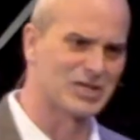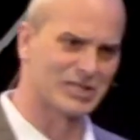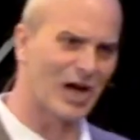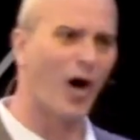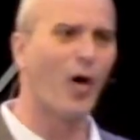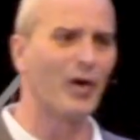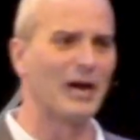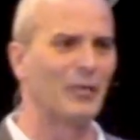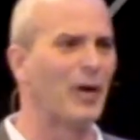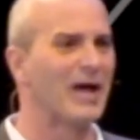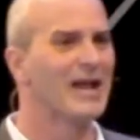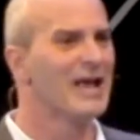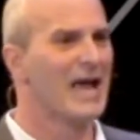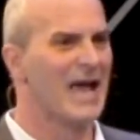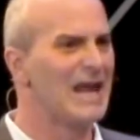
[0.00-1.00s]
cold and wet.
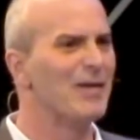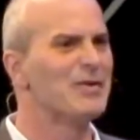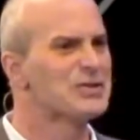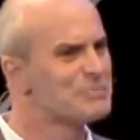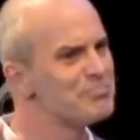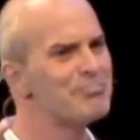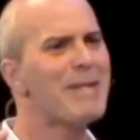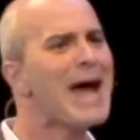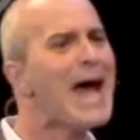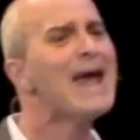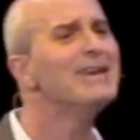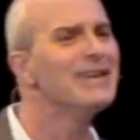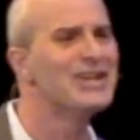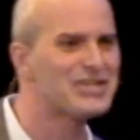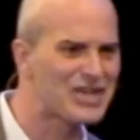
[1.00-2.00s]
And it was
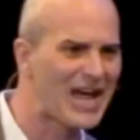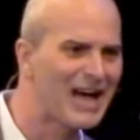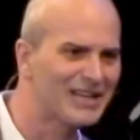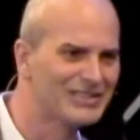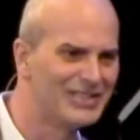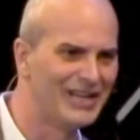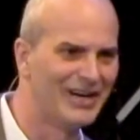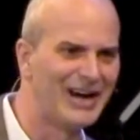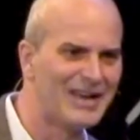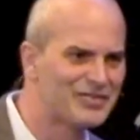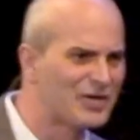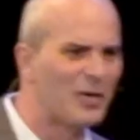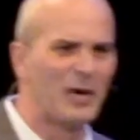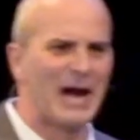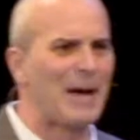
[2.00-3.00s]
madness out there. And
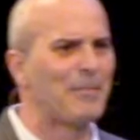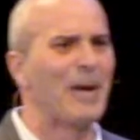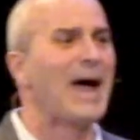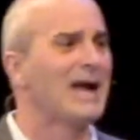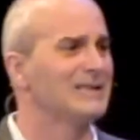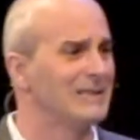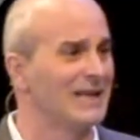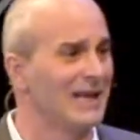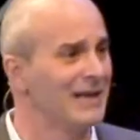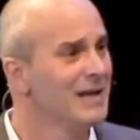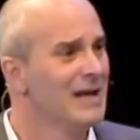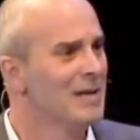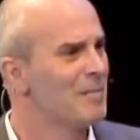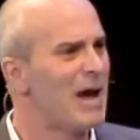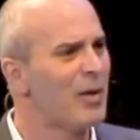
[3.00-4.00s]
so when I backed in,
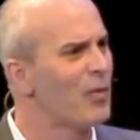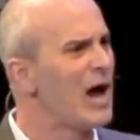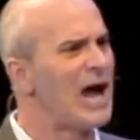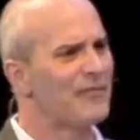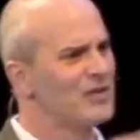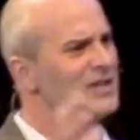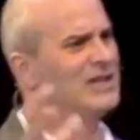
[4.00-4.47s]
my wife and